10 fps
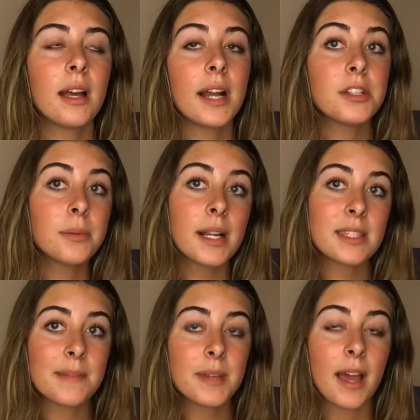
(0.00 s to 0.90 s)
I do ride
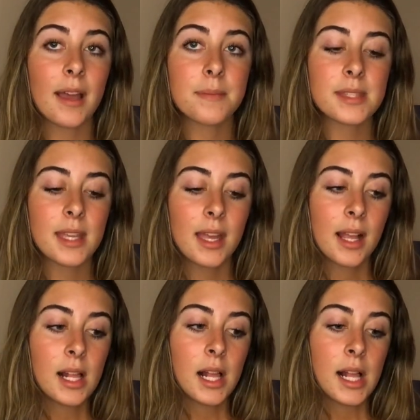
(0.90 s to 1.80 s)
sometimes.
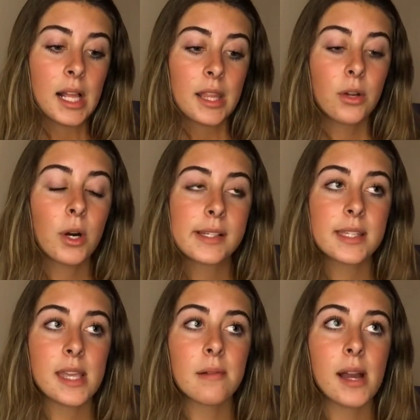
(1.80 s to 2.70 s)
The
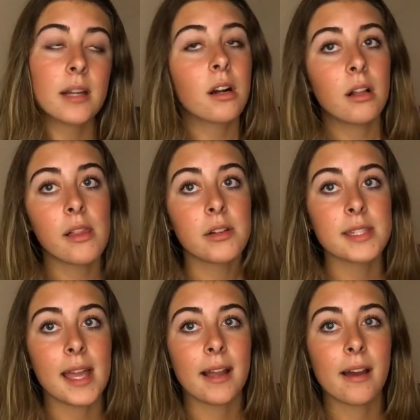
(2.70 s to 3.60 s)
horses I ride are all a little
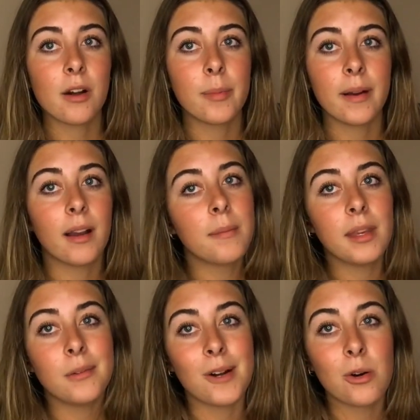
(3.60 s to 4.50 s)
psycho, but I
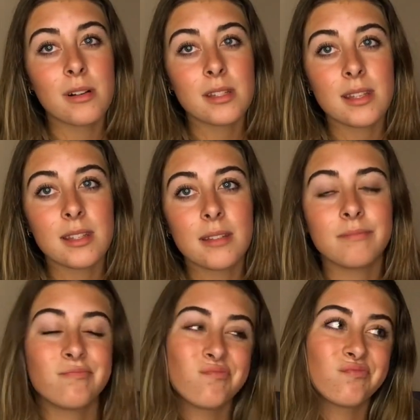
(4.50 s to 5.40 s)
mean, what horse isn't?
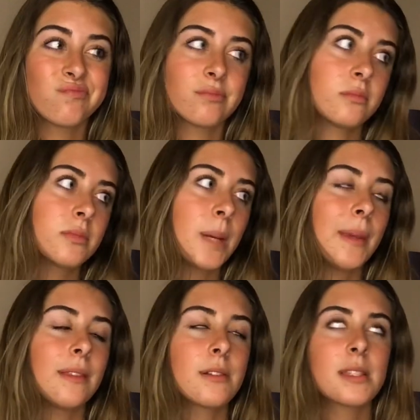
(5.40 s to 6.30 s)
I
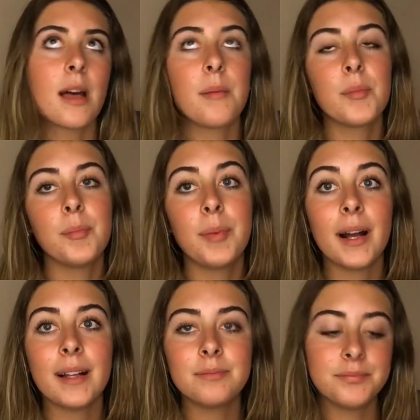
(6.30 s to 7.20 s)
mean, there's some,
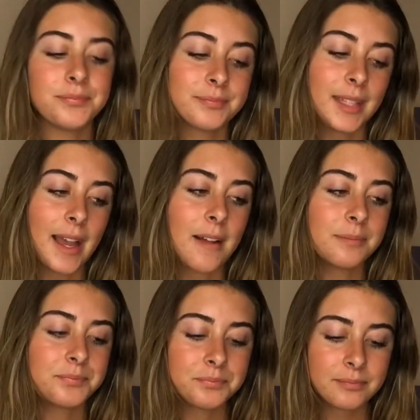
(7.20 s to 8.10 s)
but yeah,
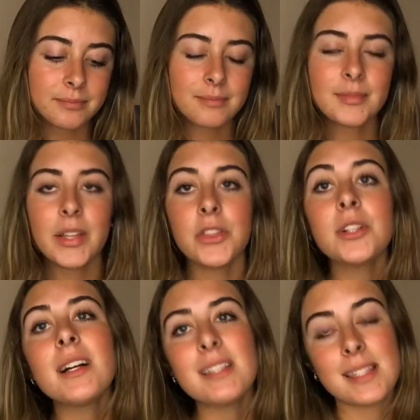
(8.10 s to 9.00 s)
they're
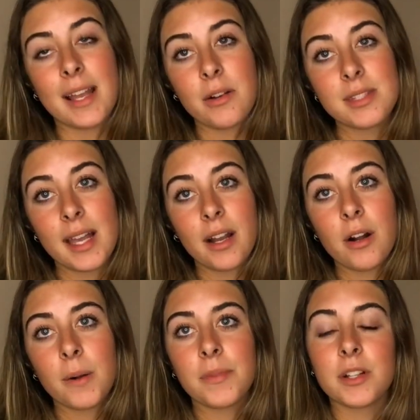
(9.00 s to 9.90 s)
not
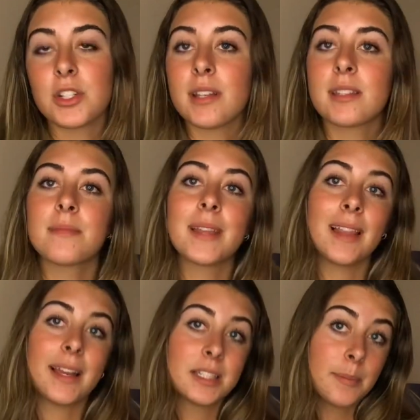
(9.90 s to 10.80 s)
psycho. They're just, they
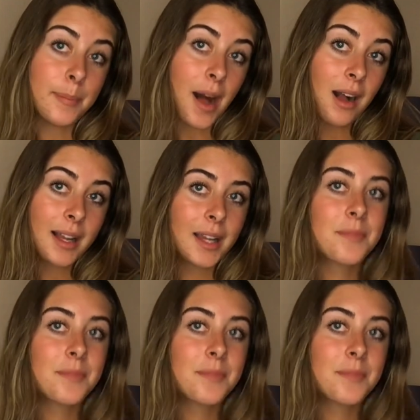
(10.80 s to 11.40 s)
like to buck.